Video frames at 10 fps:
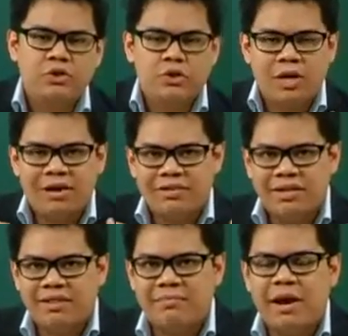So you have
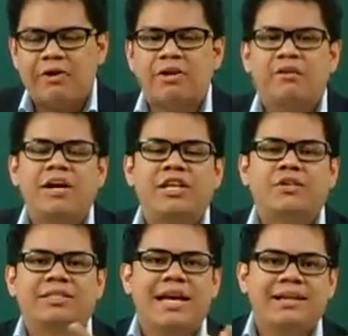another paragraph and
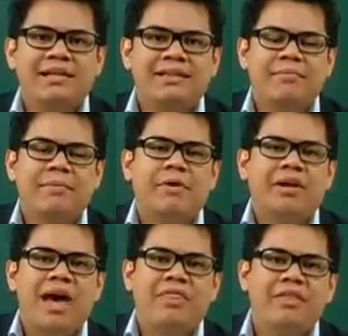you're telling them
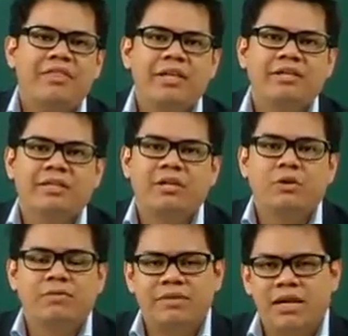about other things that
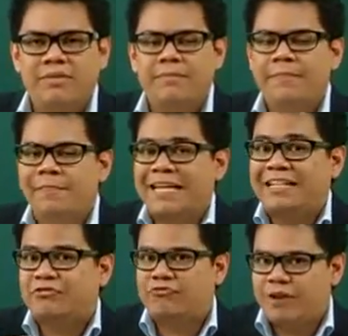you have done that
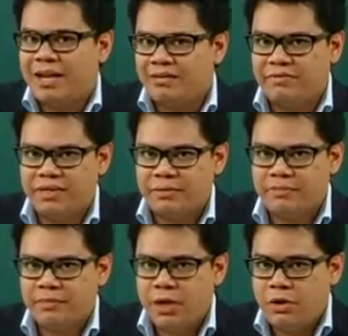is relevant.
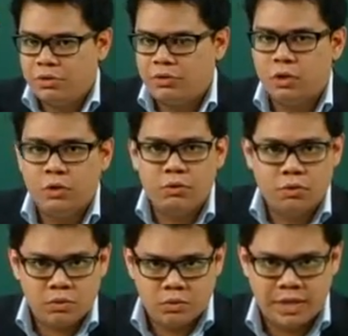So
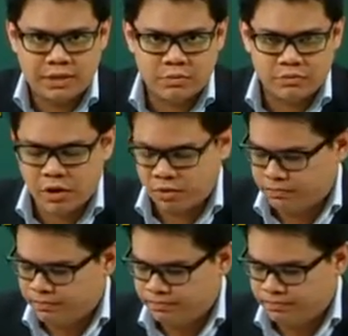let's move on.